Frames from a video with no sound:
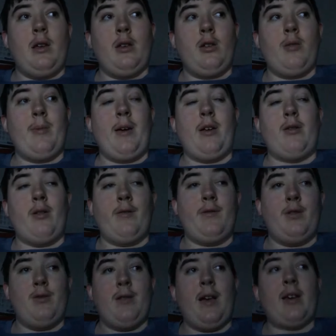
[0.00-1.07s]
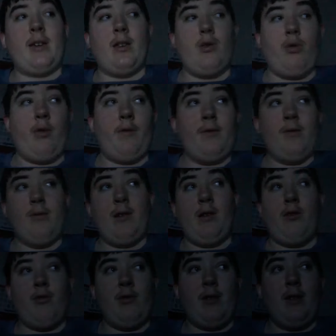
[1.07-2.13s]
no matter if you like it or if you
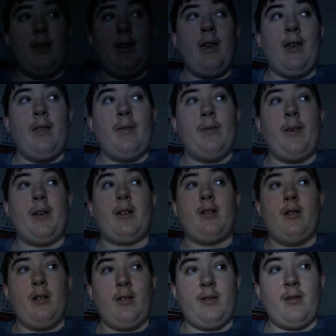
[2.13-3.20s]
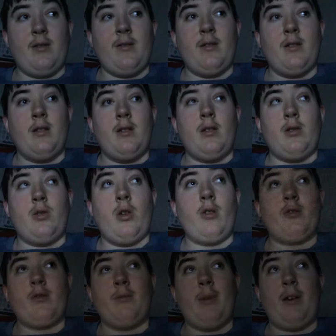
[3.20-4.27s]
don't, that cusses,
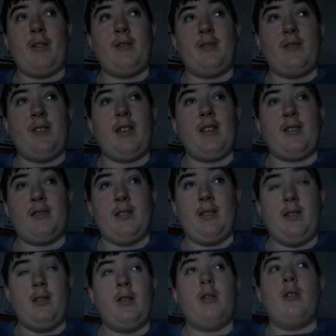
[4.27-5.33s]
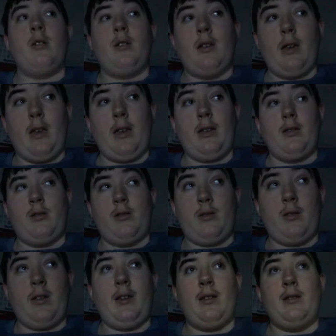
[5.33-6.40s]
talks about sex, and
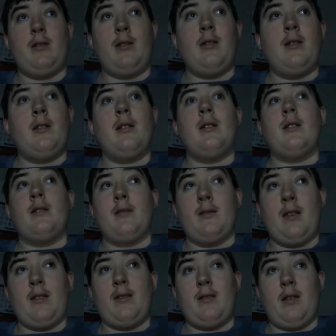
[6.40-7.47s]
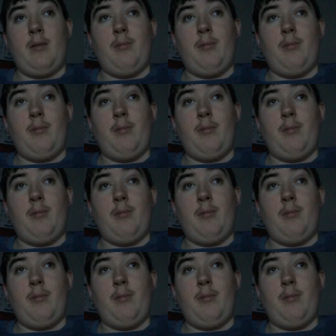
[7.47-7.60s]
sets a